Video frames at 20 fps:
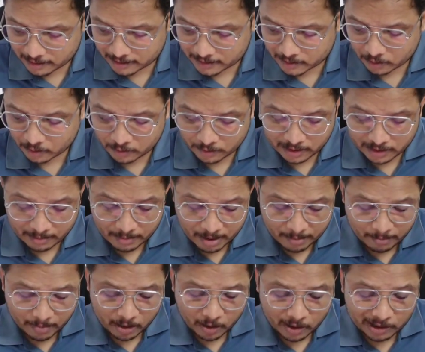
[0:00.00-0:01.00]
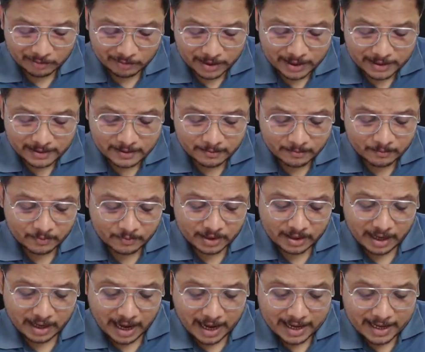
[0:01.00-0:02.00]
So remember always
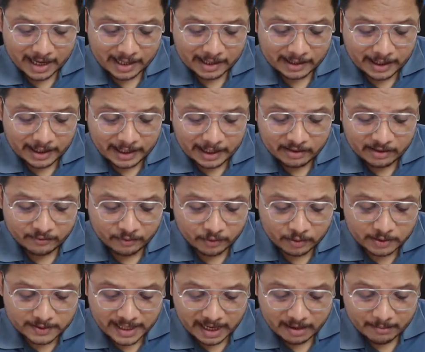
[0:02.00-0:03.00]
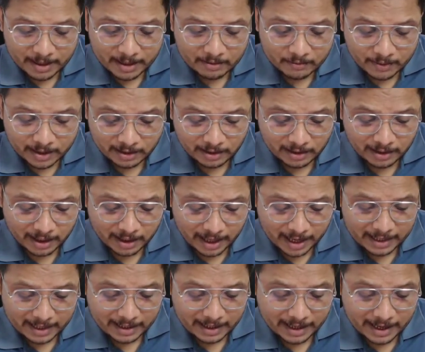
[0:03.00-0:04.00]
I R T T for segment one
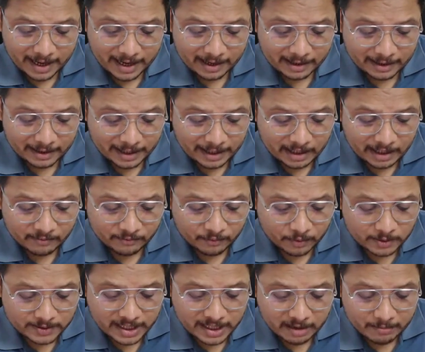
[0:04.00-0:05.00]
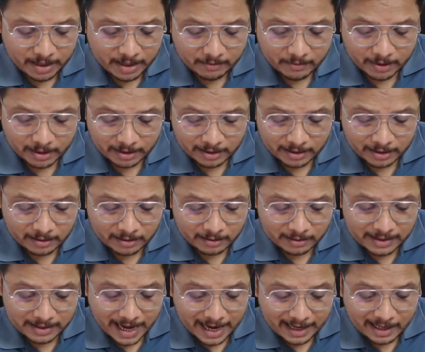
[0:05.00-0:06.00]
and A R T T for segment one.
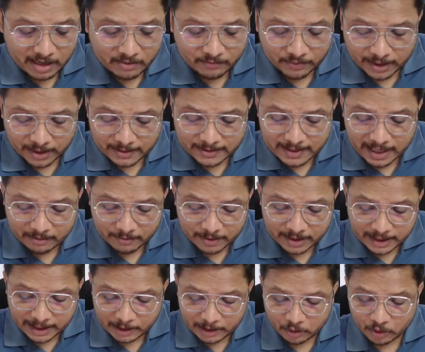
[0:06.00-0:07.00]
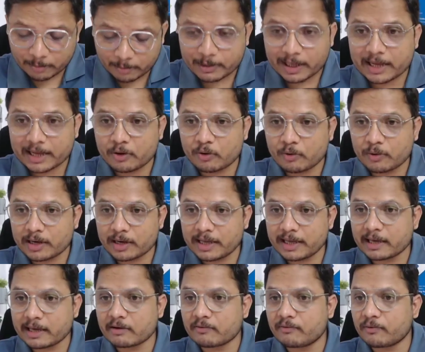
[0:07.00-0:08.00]
That difference that we need to apply over
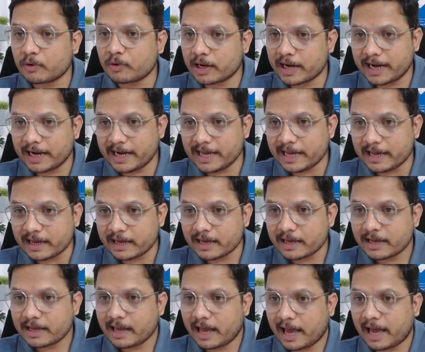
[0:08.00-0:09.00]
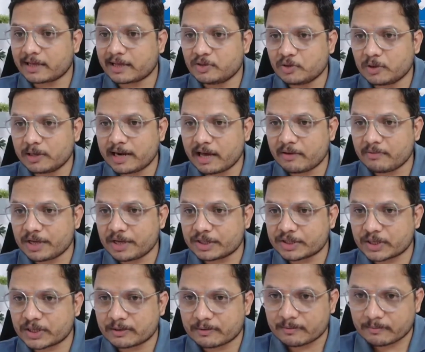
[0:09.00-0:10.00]
here for A D, actual
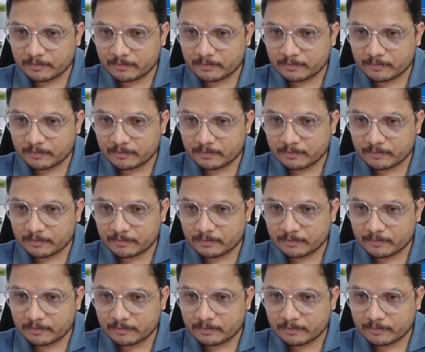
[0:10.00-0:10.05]
deviation.